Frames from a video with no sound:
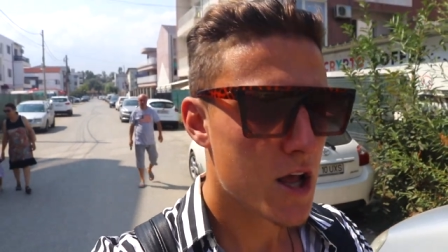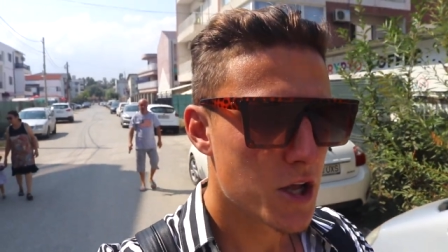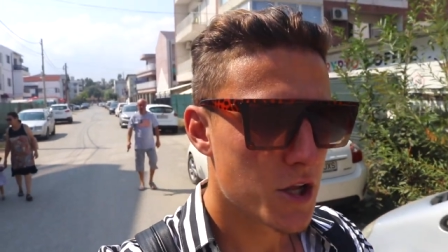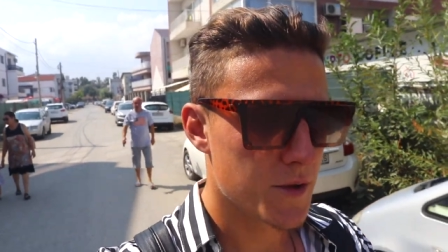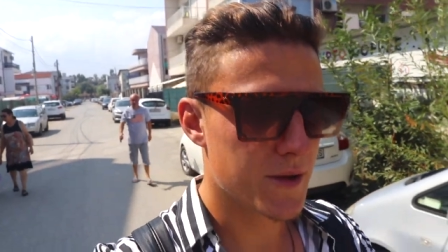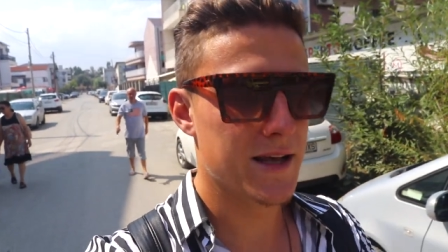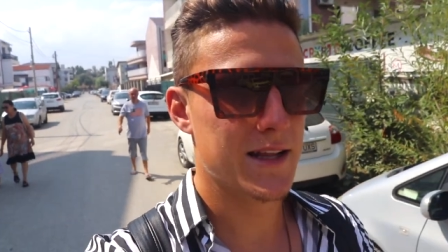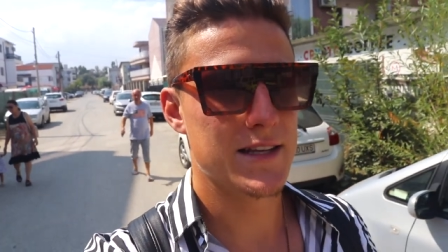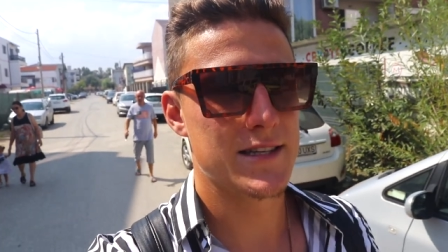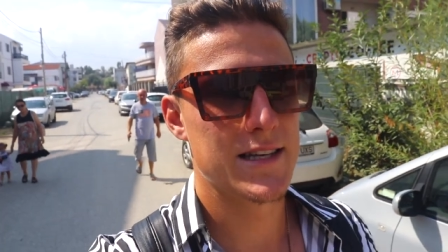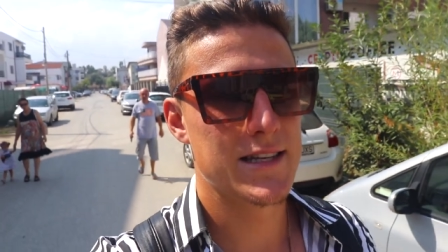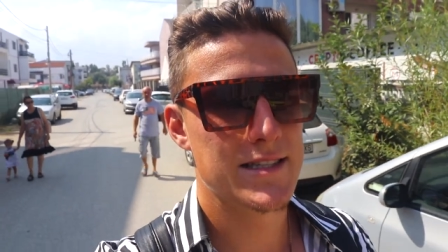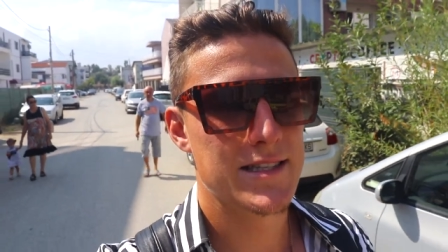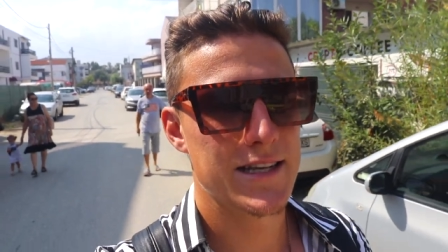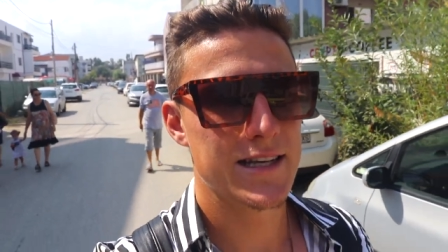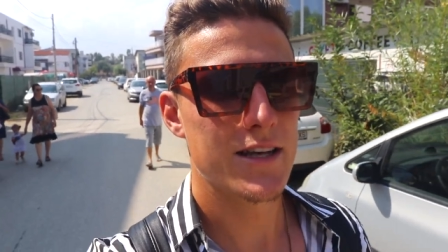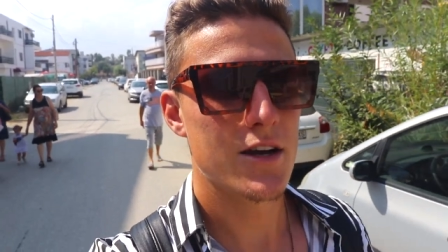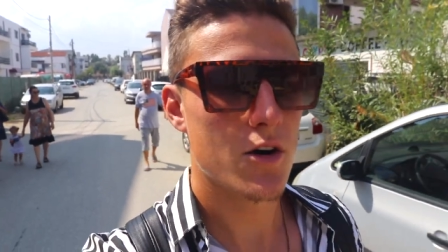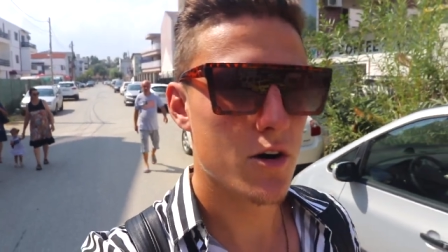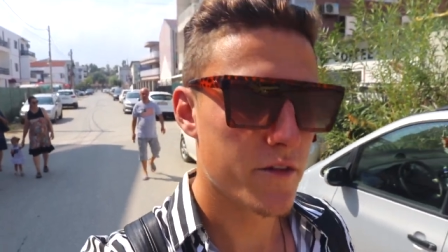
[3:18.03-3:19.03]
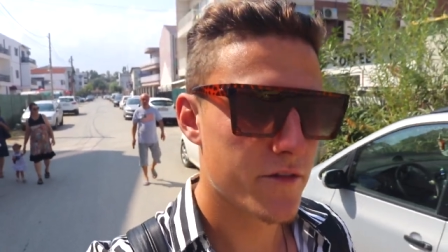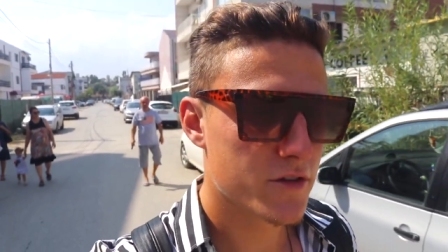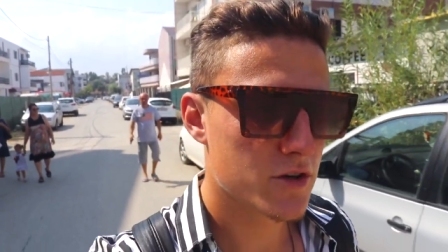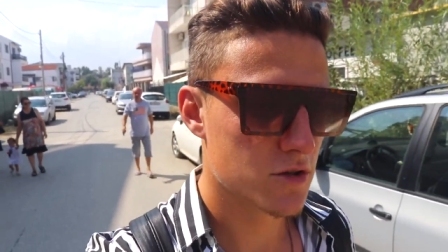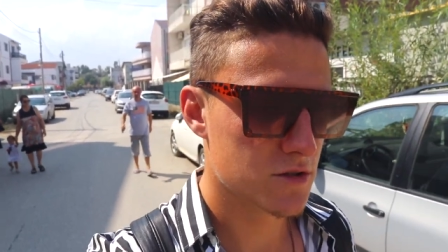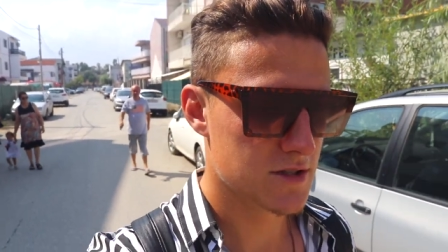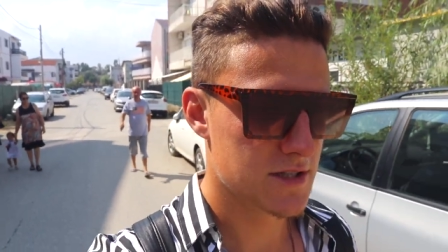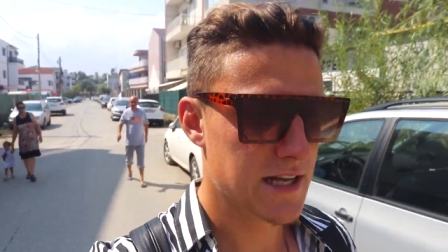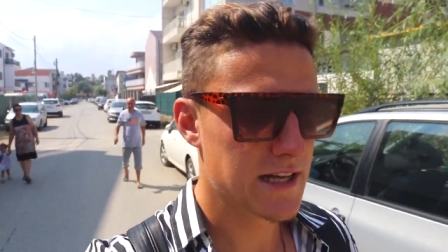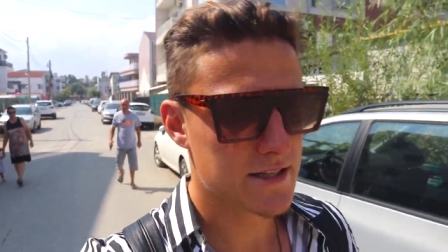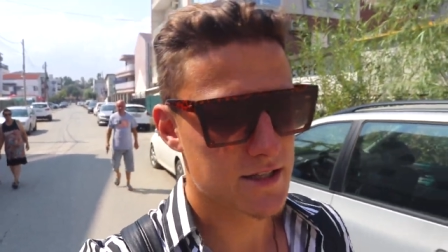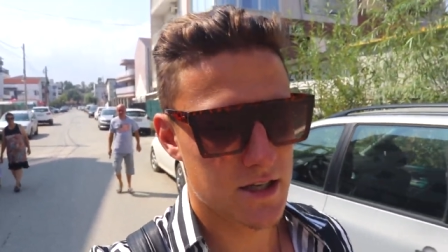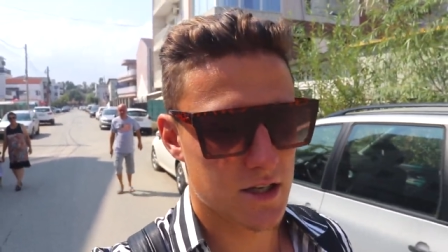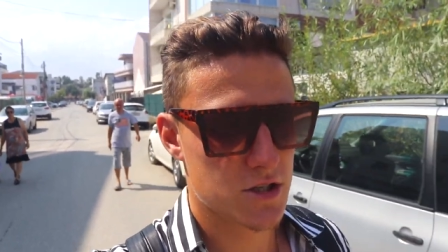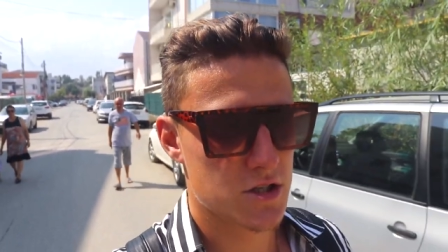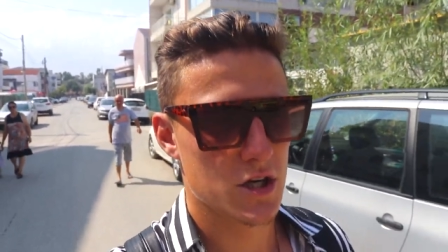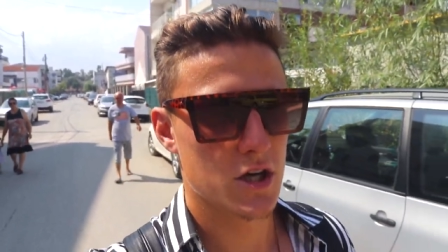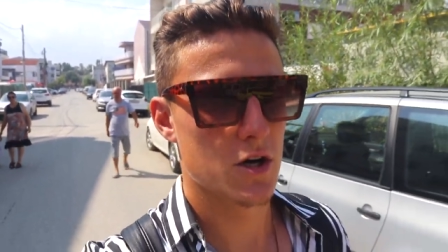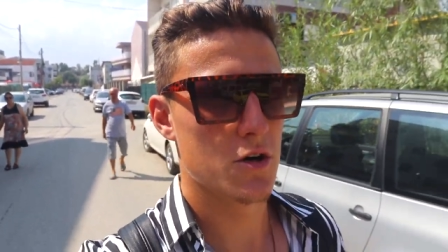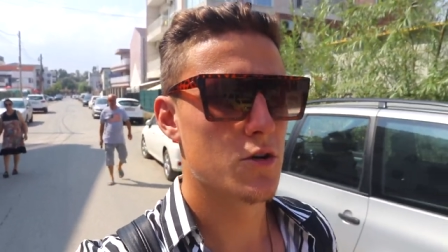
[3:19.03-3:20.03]
you hit the city of Constanta,
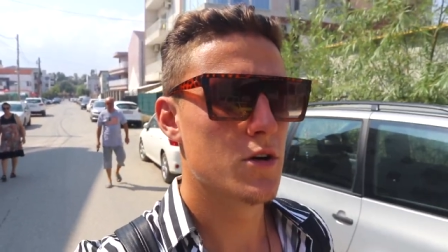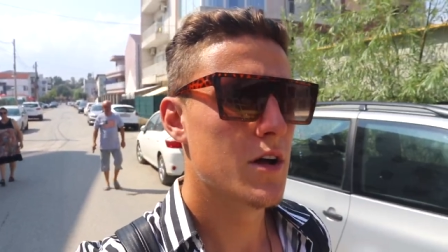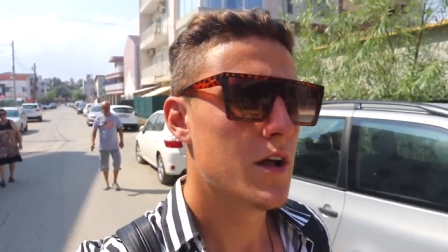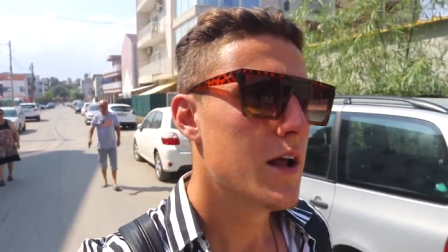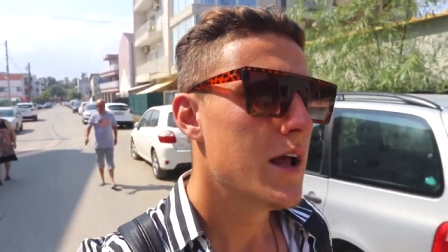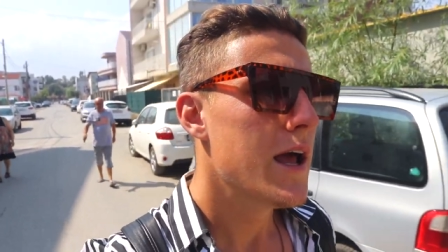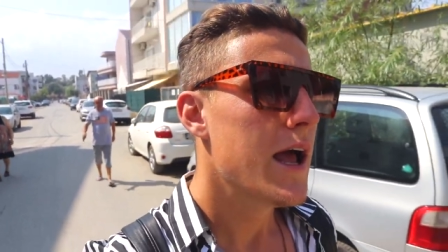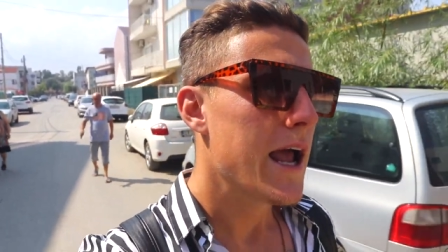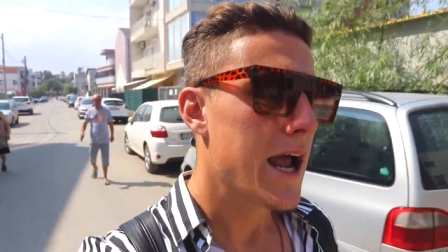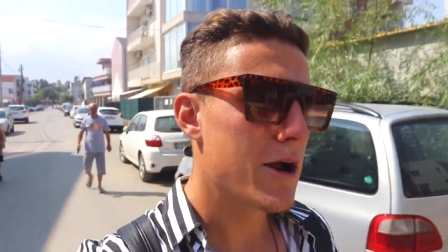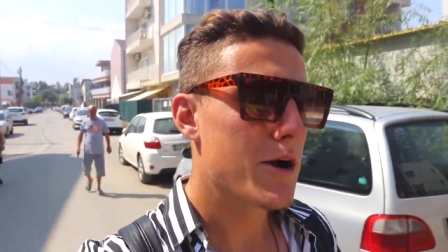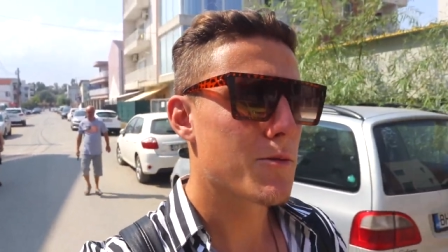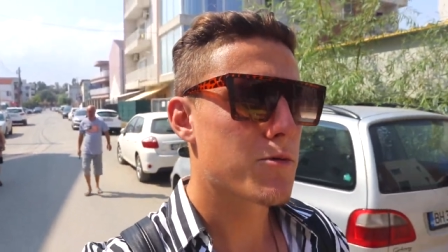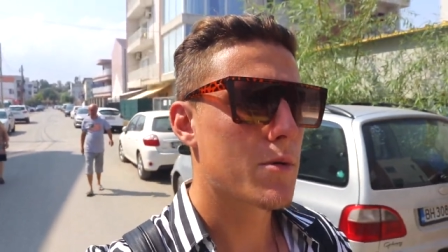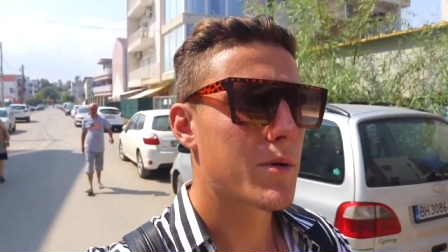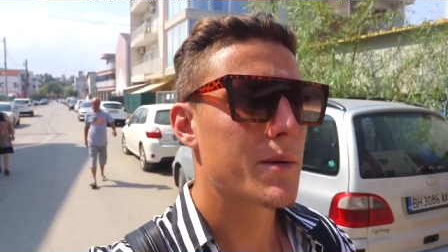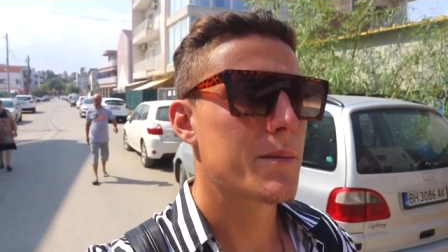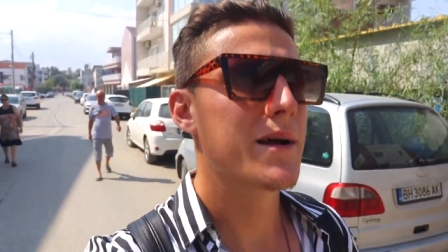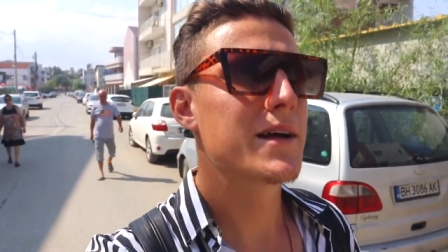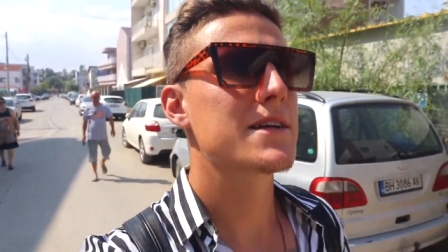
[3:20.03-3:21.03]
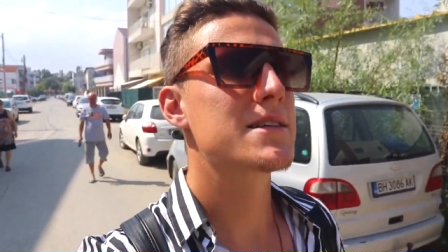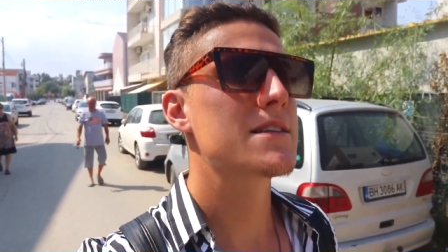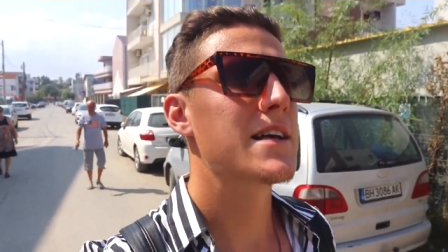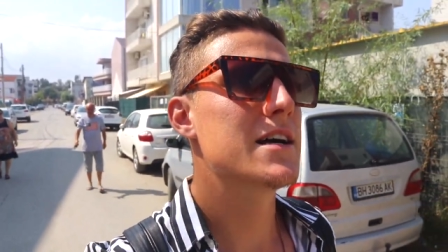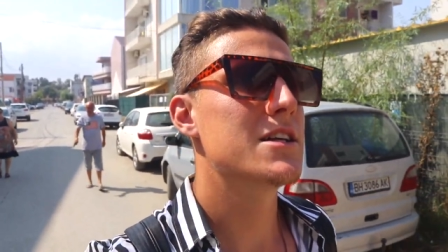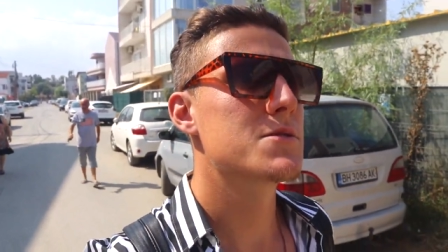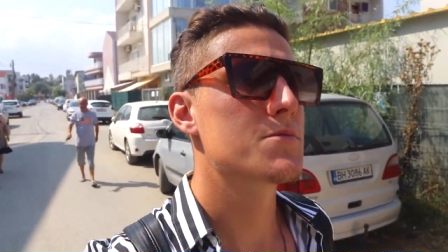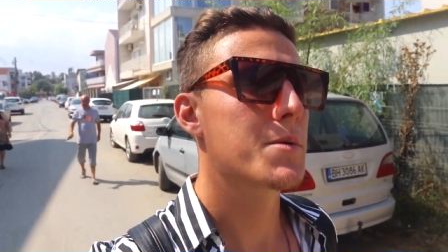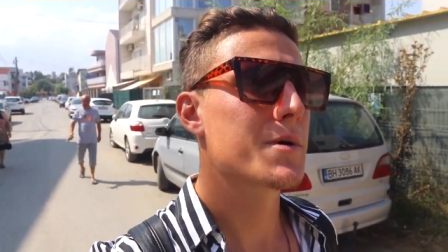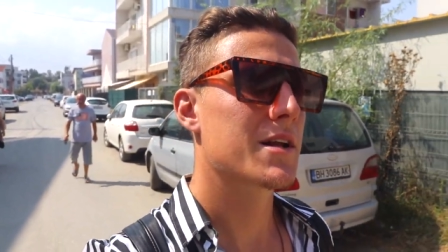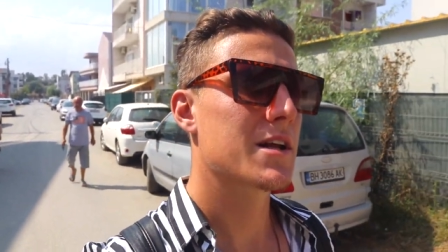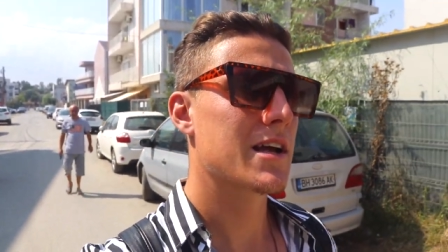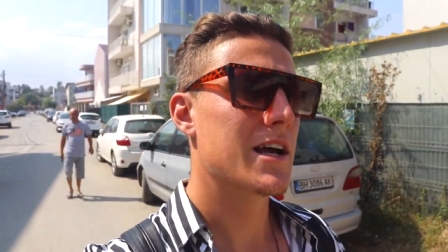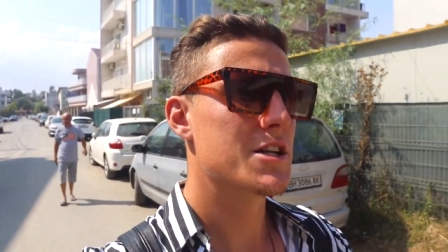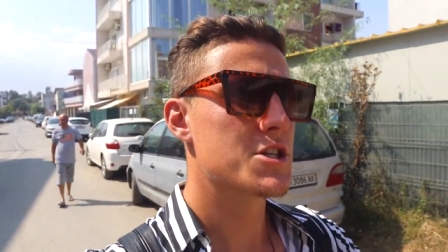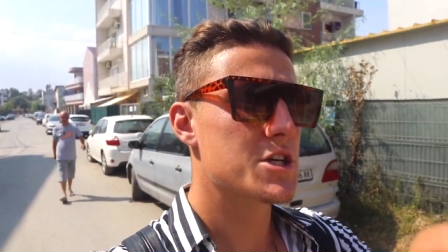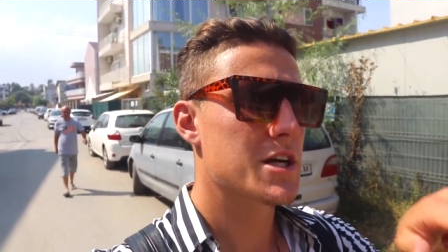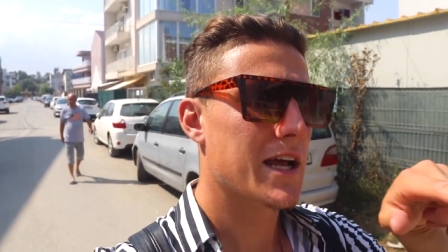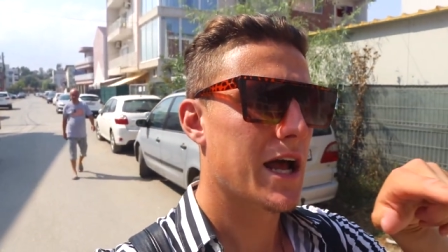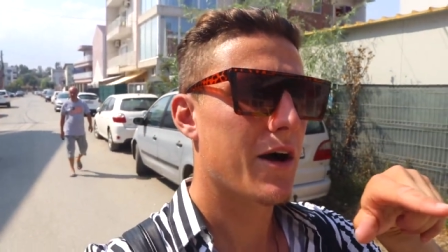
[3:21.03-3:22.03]
so it would probably make sense. But we're gonna go
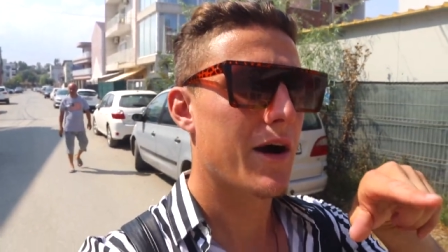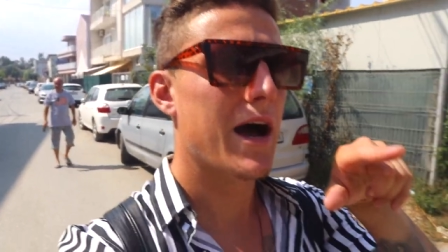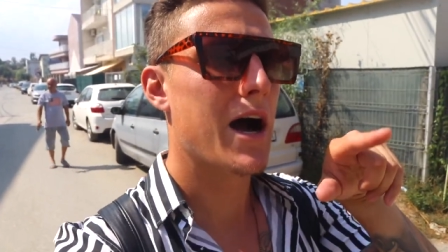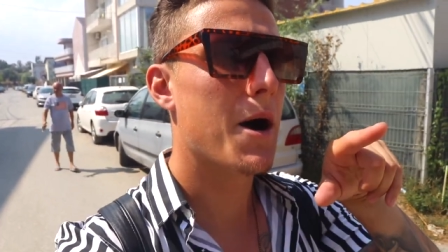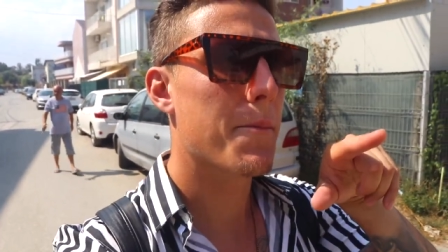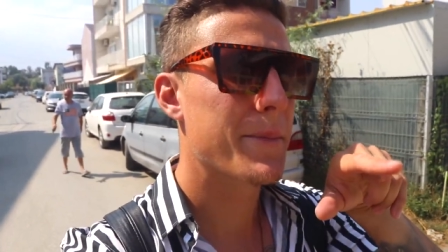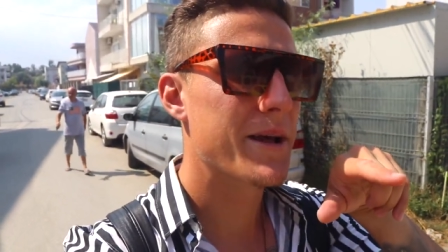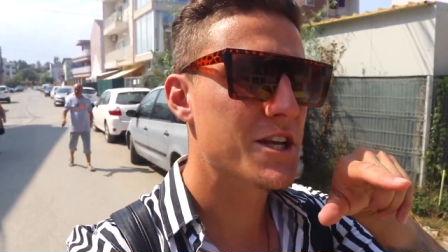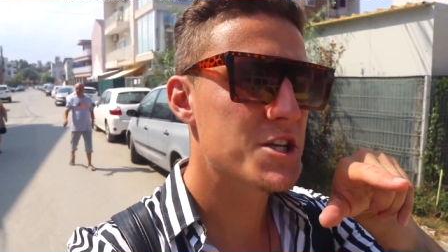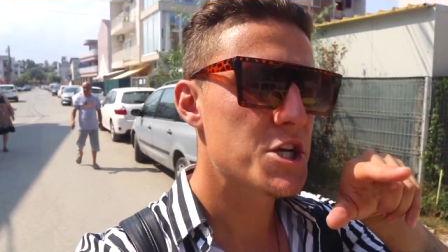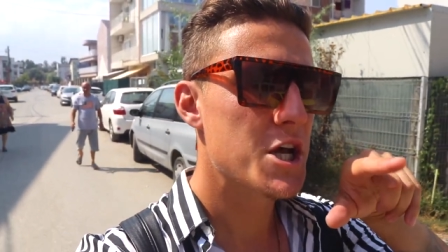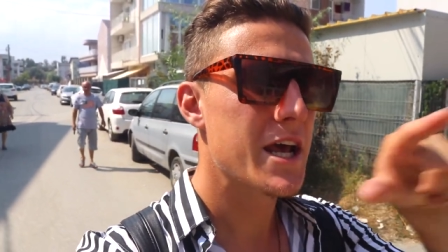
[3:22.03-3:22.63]
and check out our beach